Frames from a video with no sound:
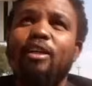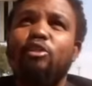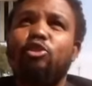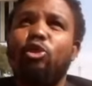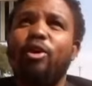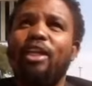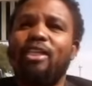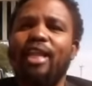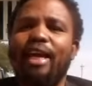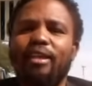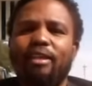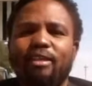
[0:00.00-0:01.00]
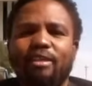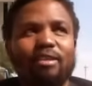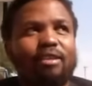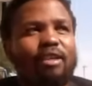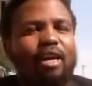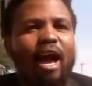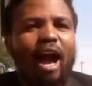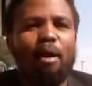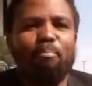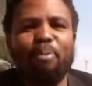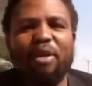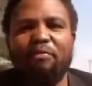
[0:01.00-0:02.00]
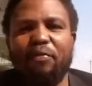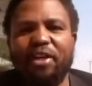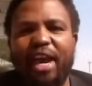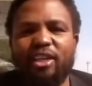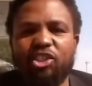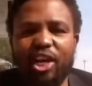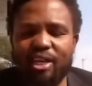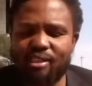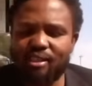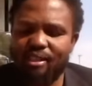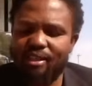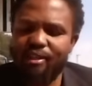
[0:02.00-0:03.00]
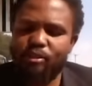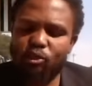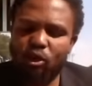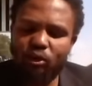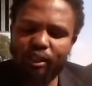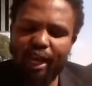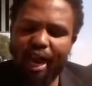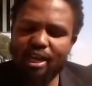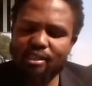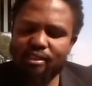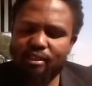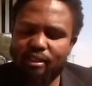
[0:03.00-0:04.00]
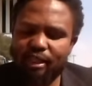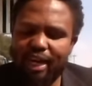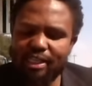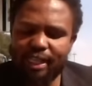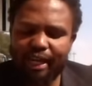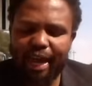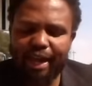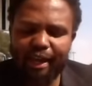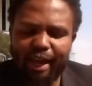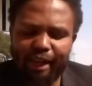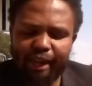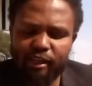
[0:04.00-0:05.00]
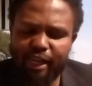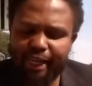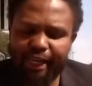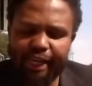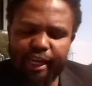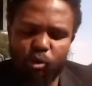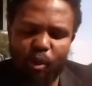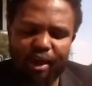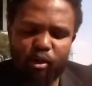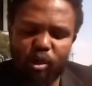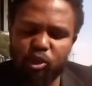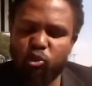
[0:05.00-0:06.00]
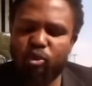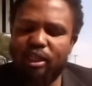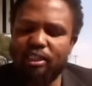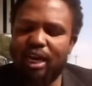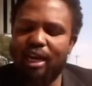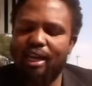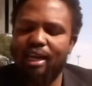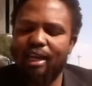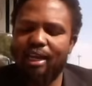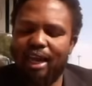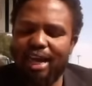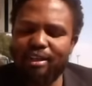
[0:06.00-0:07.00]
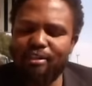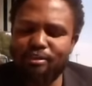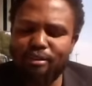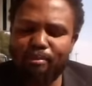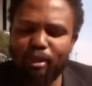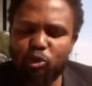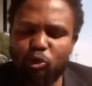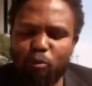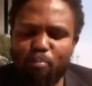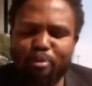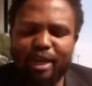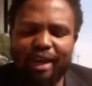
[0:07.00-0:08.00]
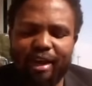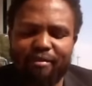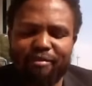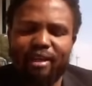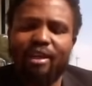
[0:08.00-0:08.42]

So it's like abbreviations. So they asked KZN and the kid went KwaZulu-Natal, and number 2 BLF,